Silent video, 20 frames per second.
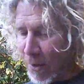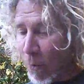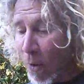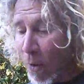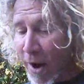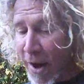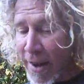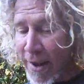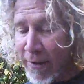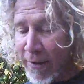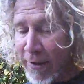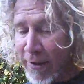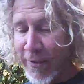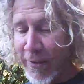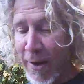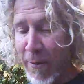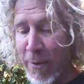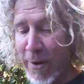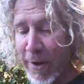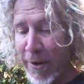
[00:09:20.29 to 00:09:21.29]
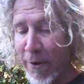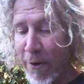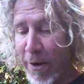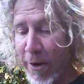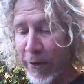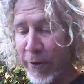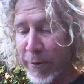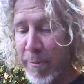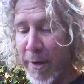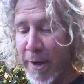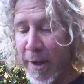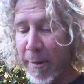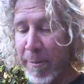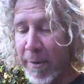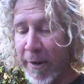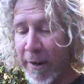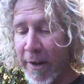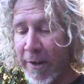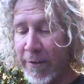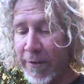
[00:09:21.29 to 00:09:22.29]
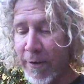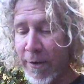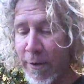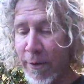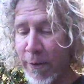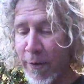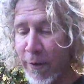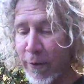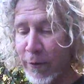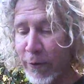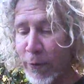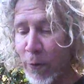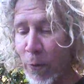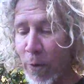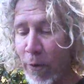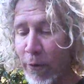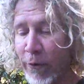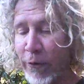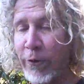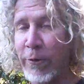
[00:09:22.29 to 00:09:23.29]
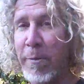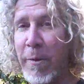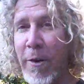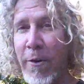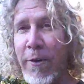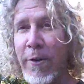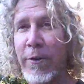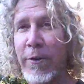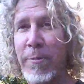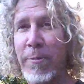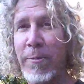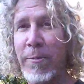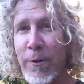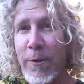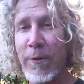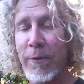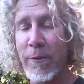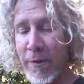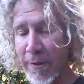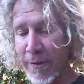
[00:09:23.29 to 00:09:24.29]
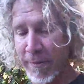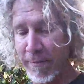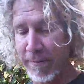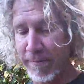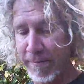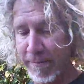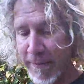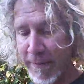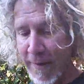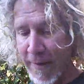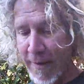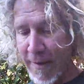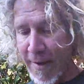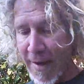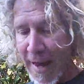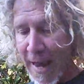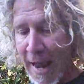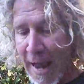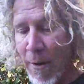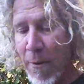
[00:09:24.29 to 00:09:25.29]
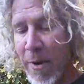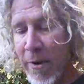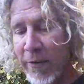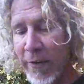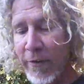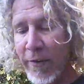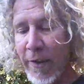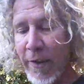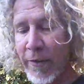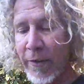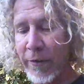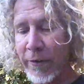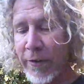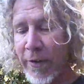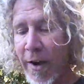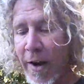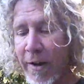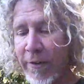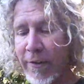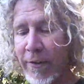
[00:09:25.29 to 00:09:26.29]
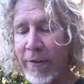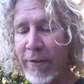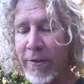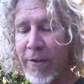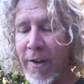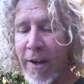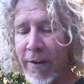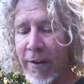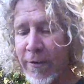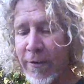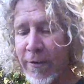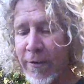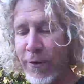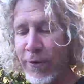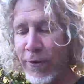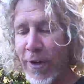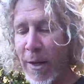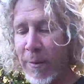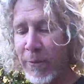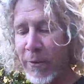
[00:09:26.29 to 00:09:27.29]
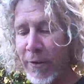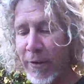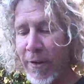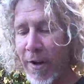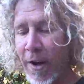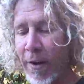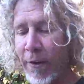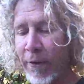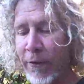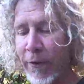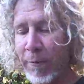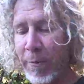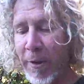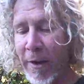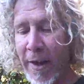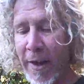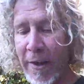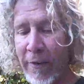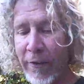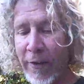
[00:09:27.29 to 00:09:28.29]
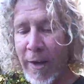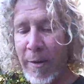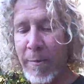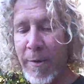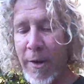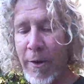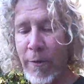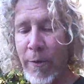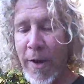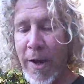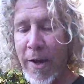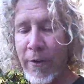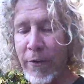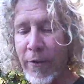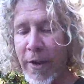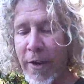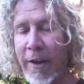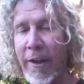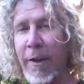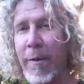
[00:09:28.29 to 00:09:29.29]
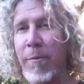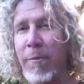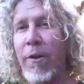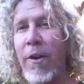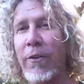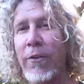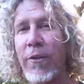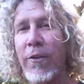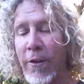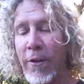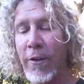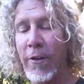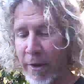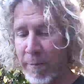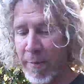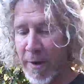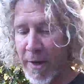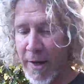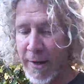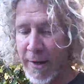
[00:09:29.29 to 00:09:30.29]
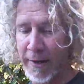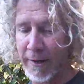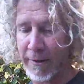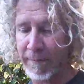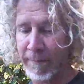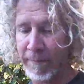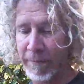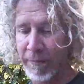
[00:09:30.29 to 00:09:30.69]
Why is it that when an artist manipulates earth and soil, the spirit is moved? How is it that the sizes, textures, shapes, and colors of plants can be arranged like an impressionistic painting?